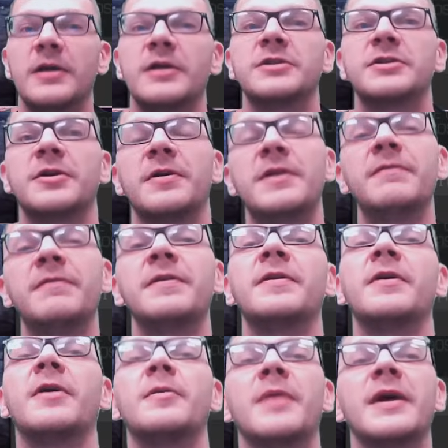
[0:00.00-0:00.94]
So even
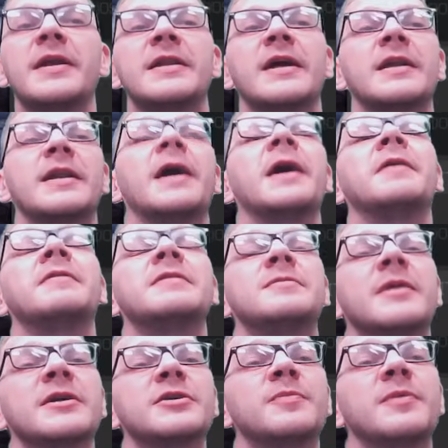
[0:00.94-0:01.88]
though I might not have as
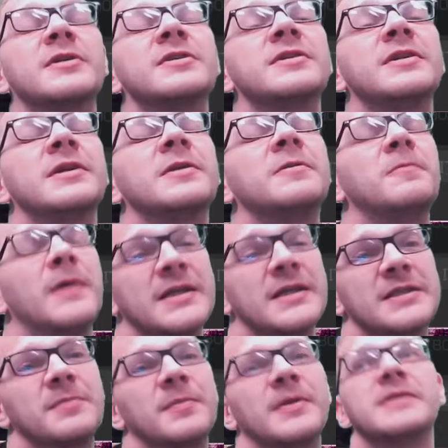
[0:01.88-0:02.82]
much personal
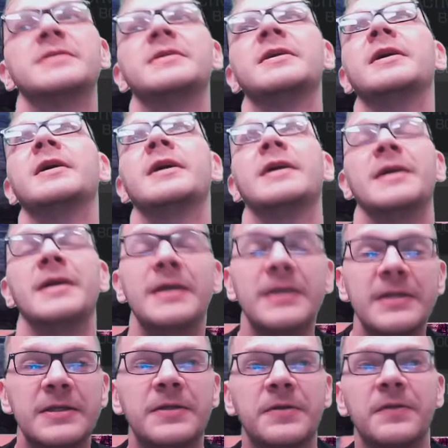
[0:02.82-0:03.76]
investment
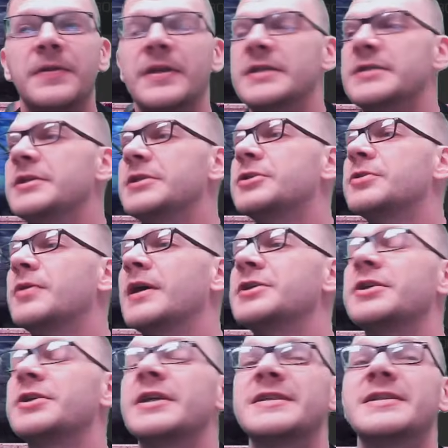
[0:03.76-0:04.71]
into this
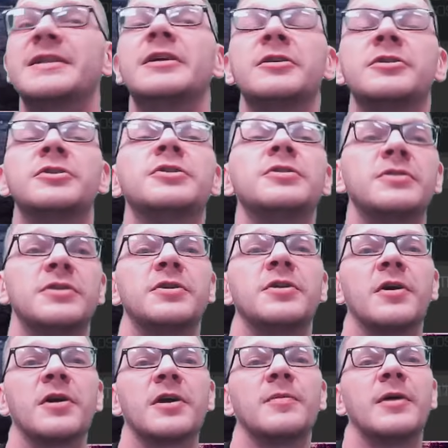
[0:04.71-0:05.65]
situation, I still choose to
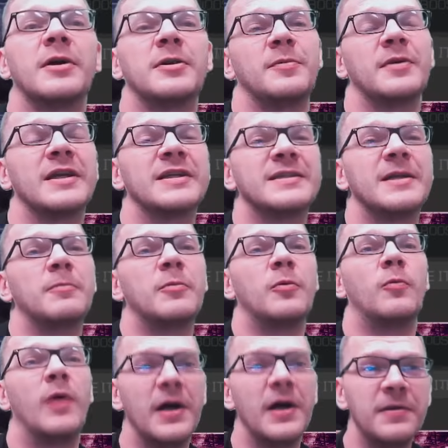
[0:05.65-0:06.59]
talk about because number
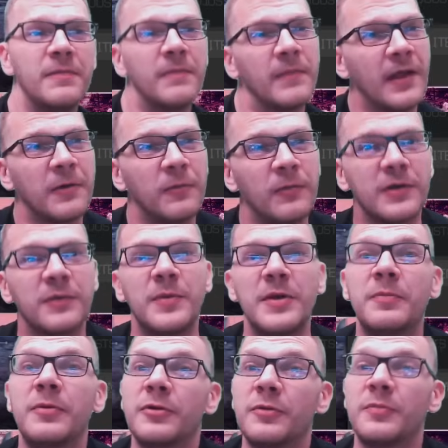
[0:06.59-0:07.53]
one, I want
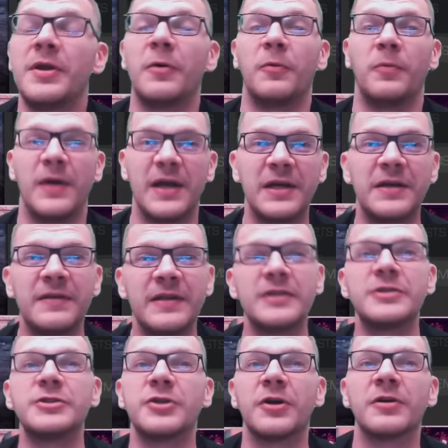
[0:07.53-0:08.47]
people to be aware
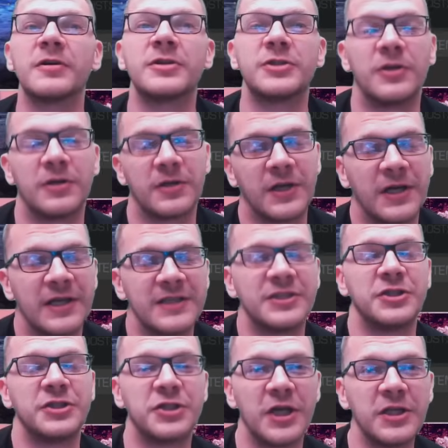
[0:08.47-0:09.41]
that Shocker has
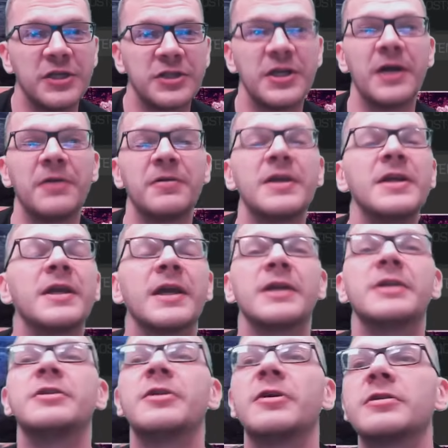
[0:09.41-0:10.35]
changed now. He
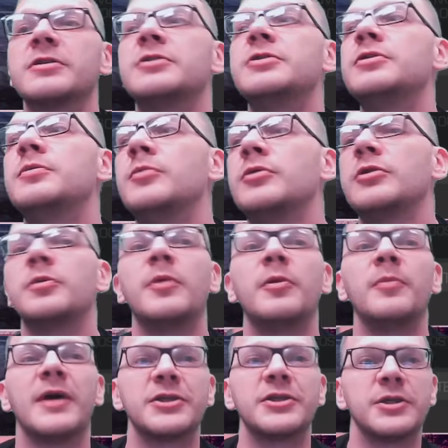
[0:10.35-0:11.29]
cannot do multiple
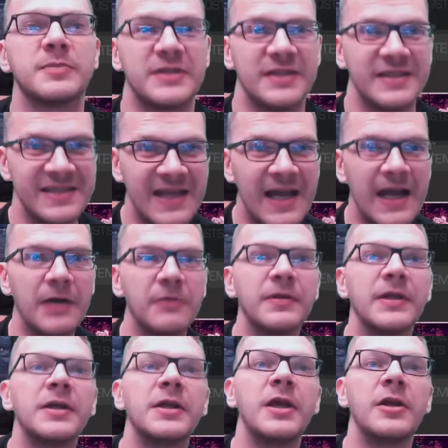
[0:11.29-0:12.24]
matchups now
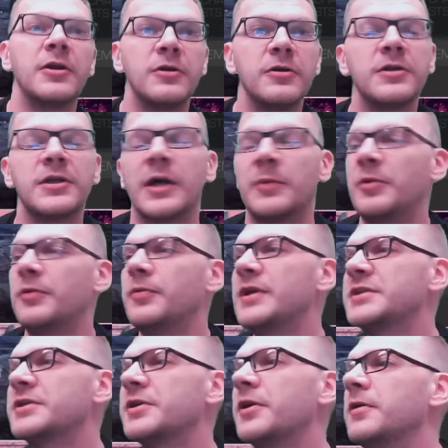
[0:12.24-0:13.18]
that he could a couple of
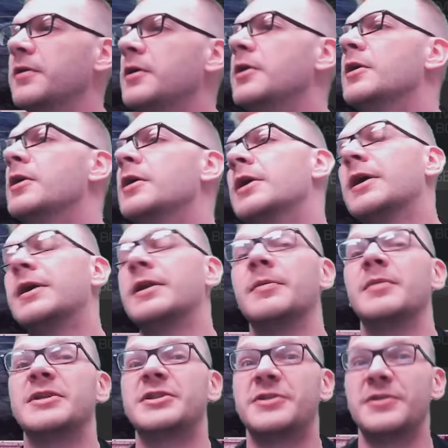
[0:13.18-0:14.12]
weeks ago. And
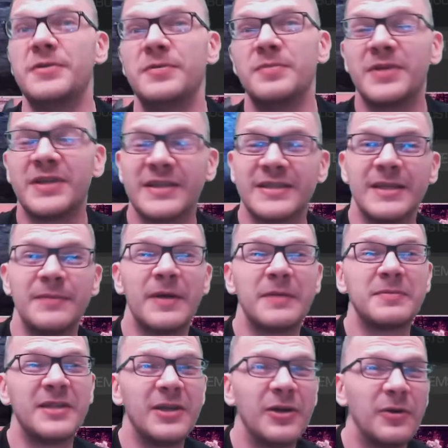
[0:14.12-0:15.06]
number two, because I'm
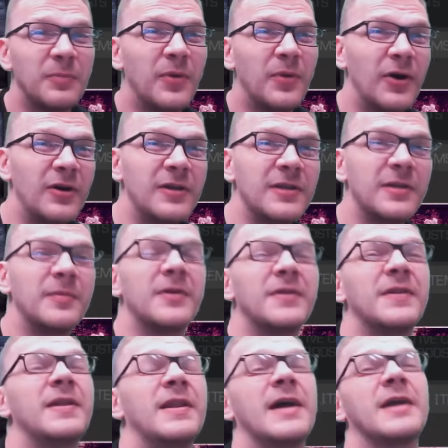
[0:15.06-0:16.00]
absolutely appalled about
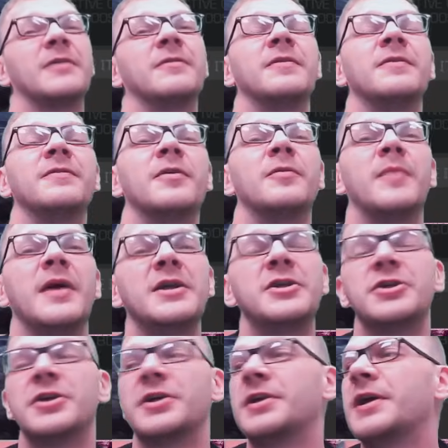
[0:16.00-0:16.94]
the lack of
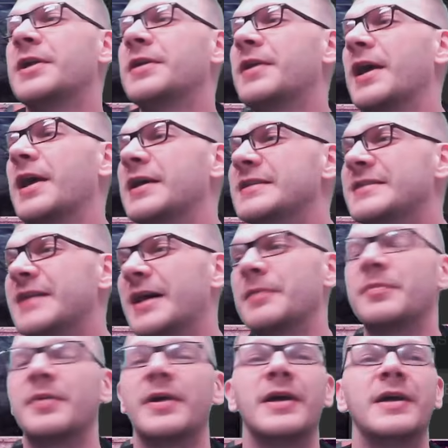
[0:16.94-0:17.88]
information and heads
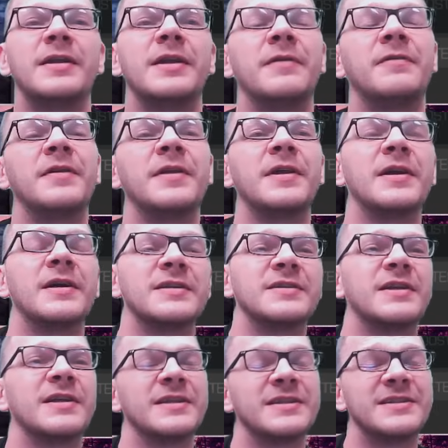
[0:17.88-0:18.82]
up and everything else
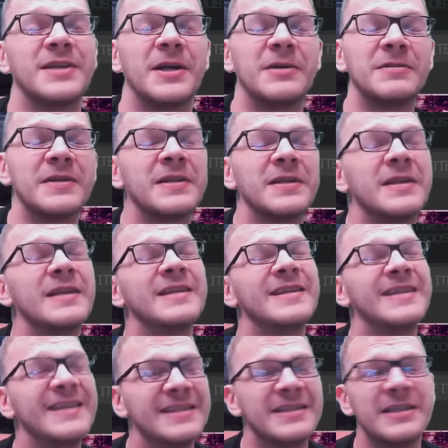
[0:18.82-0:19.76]
that has surrounded
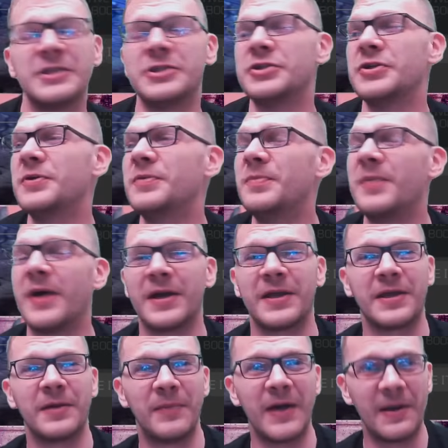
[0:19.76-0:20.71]
this issue by
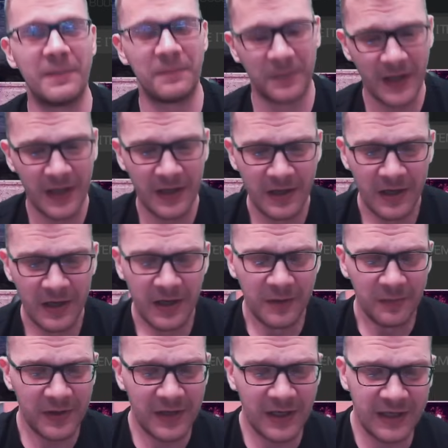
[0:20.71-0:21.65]
Kabam.
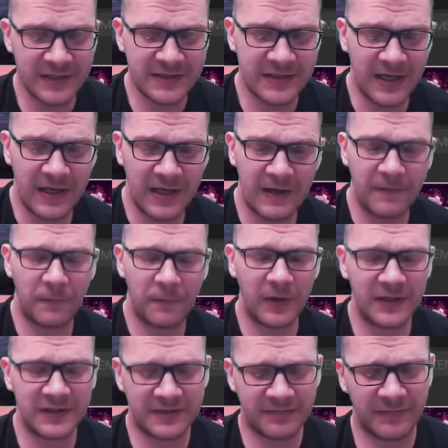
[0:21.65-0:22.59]
Because, uh,
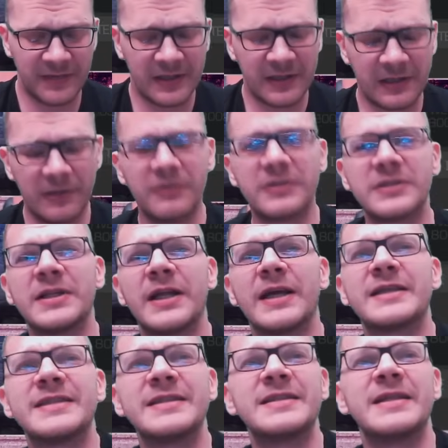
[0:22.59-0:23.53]
well, it looks
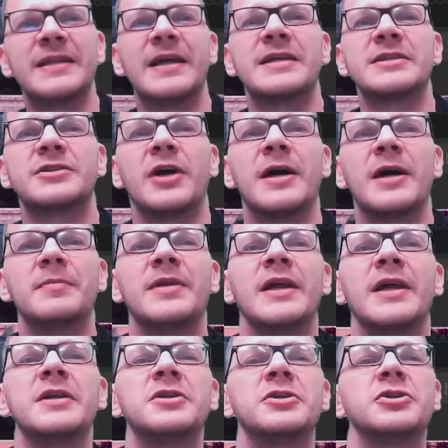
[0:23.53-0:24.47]
like since the last
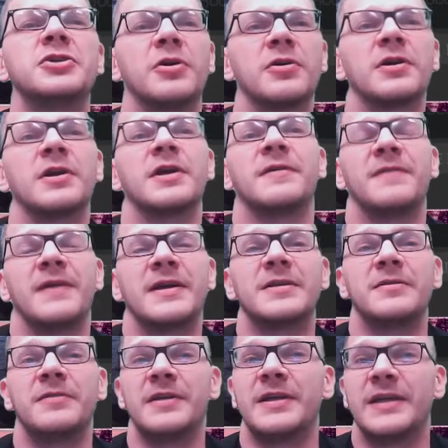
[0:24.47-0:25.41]
update, Shocker
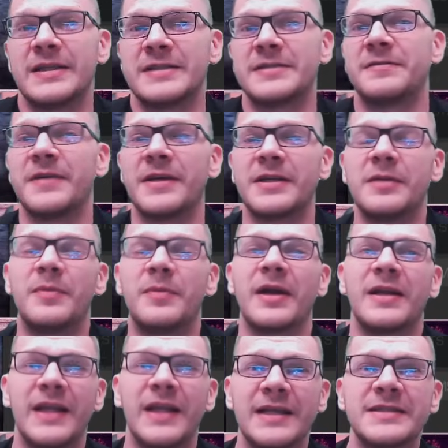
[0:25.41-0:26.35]
effectively gets affected by
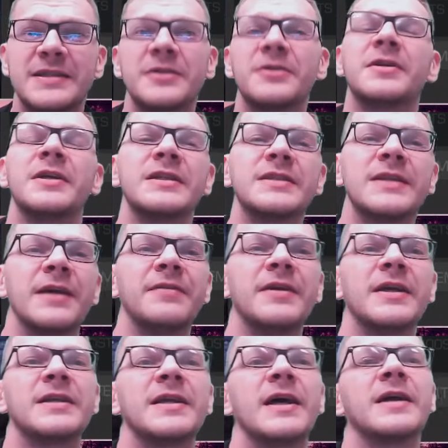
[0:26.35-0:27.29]
glancing on his heavy
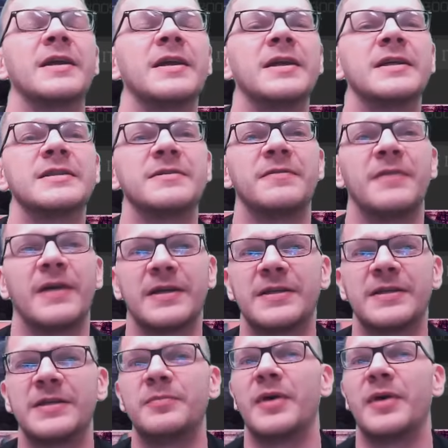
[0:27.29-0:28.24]
attack, he gets
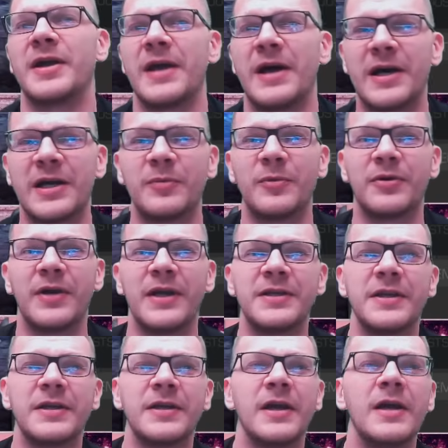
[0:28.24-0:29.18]
affected by armor
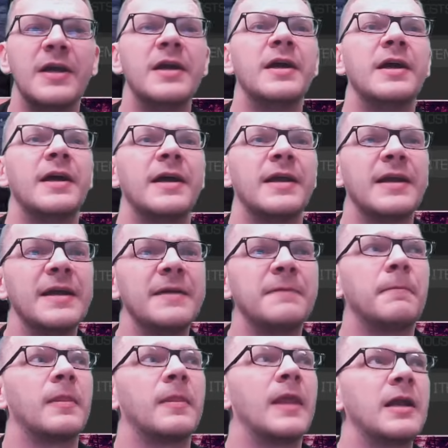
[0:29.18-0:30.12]
rating, and
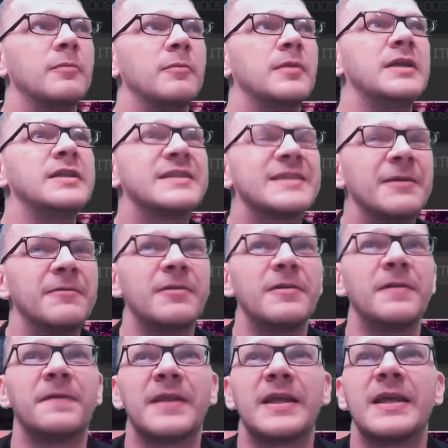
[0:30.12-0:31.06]
again, that means
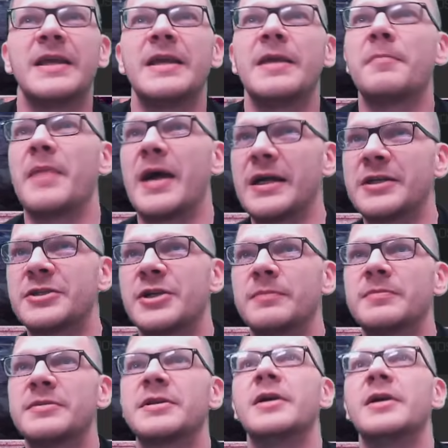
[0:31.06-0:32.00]
several of the key matchups